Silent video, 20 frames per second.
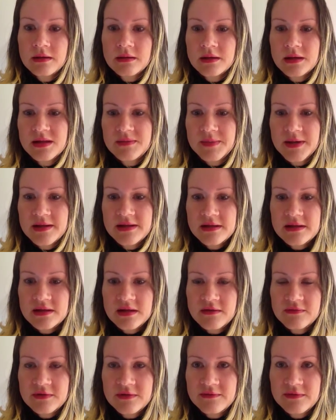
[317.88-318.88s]
It's basic
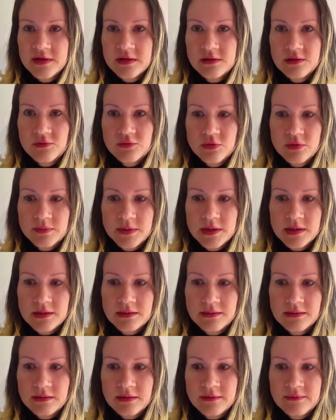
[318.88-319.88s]
self-defense, Ruby.
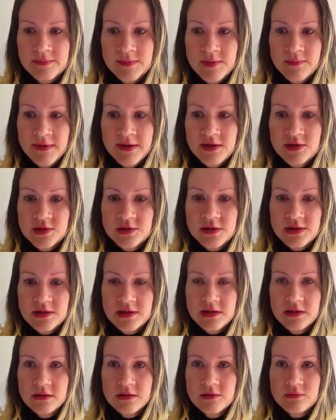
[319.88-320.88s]
Observation
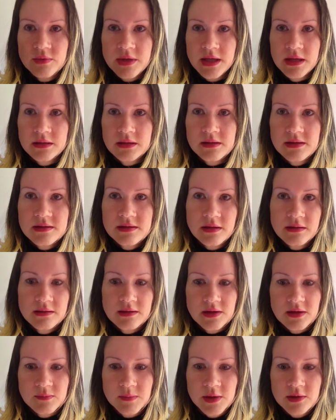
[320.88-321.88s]
skills, awareness, nothing
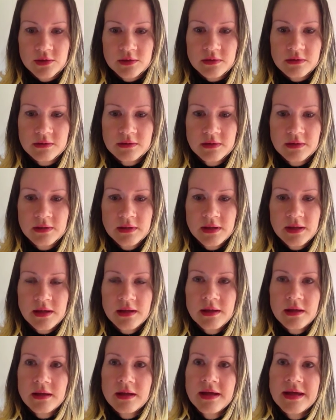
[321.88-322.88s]
special.
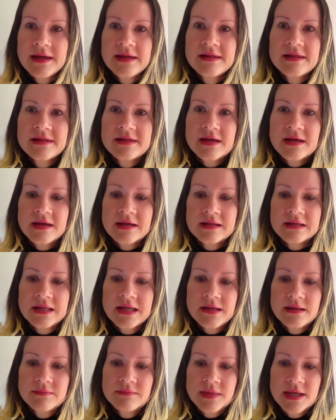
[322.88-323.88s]

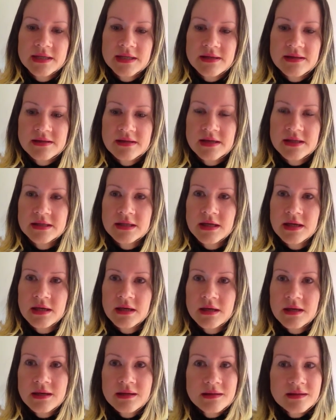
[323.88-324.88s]
Exactly, Maddie said.
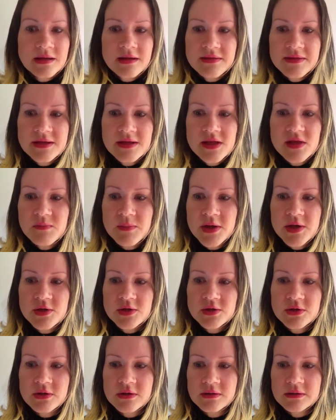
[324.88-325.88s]
Nothing
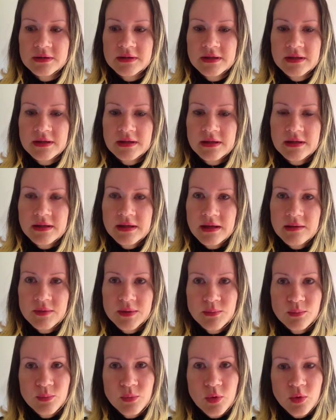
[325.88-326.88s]
special. I
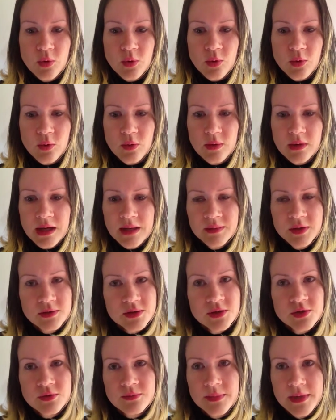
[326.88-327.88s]
want more. I'm not
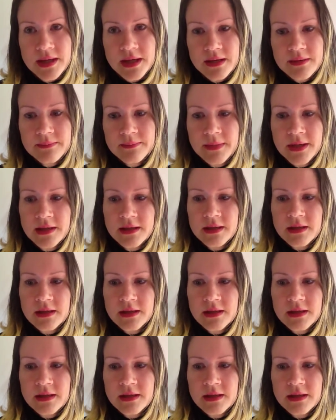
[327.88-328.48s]
you, Mum.